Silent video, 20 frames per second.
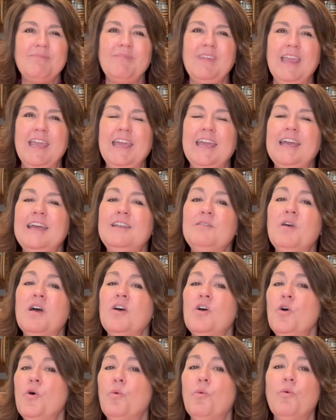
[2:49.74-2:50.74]
And
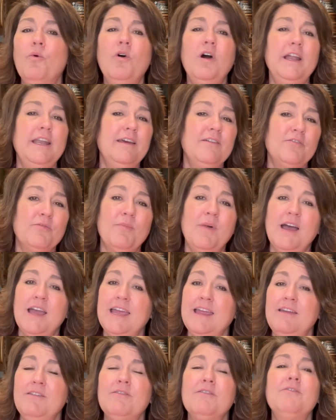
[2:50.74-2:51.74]
one of
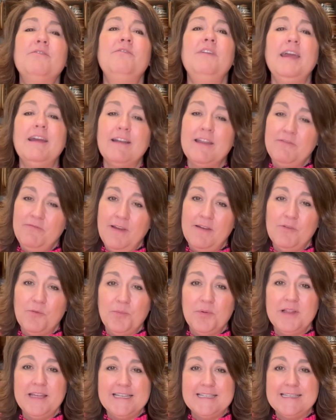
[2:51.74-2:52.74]
my very favorite
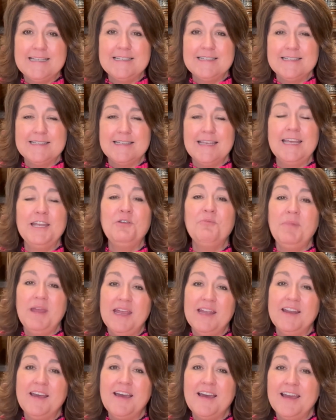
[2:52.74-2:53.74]
places in
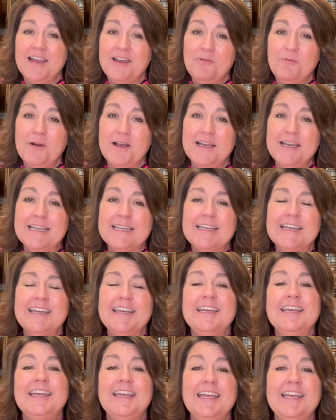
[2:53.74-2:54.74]
Amana, Iowa,
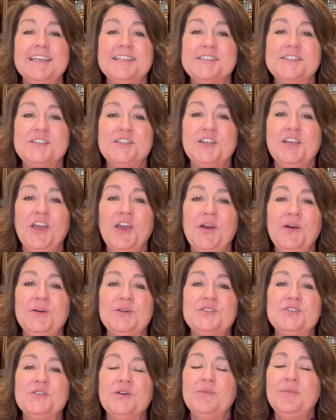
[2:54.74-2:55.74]
is to go
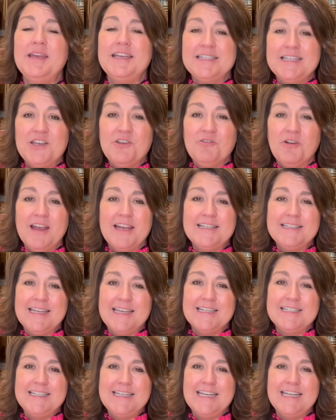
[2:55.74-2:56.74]
to Amazing Grace
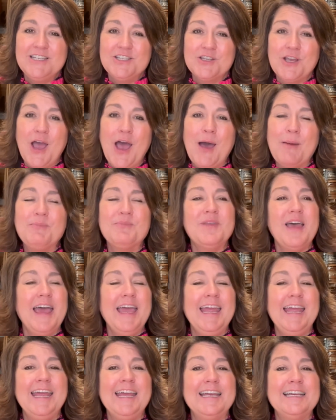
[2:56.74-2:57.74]
Antique Shop.
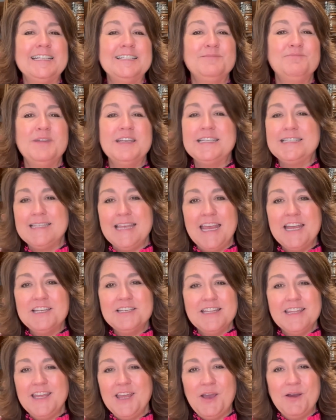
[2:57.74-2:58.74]
And Miss
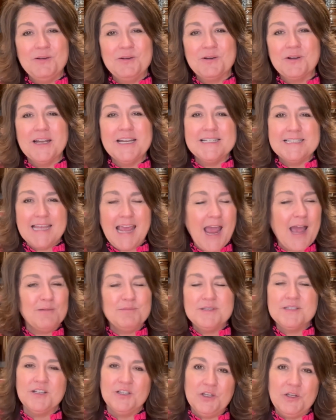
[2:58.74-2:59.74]
Sandy, the owner, is
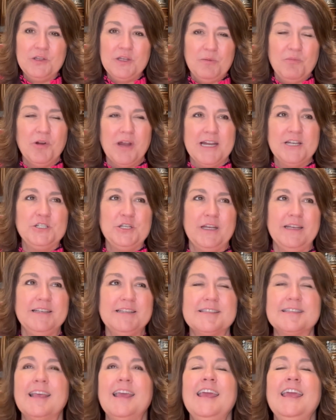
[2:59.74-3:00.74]
absolutely
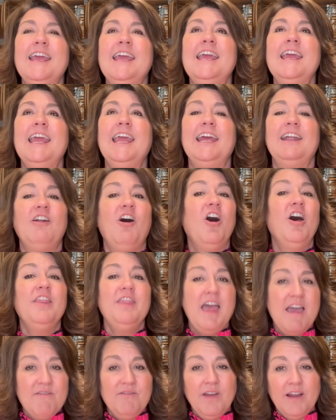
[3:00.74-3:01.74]
precious. And on
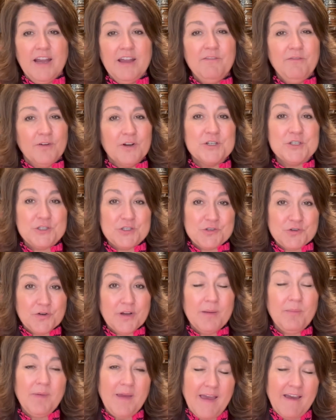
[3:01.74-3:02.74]
that very first
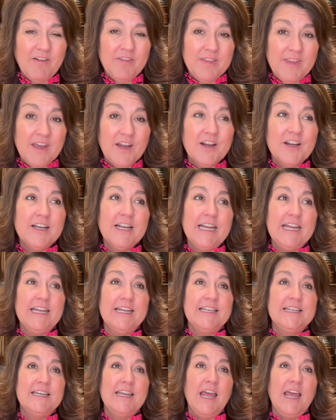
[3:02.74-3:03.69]
trip out there in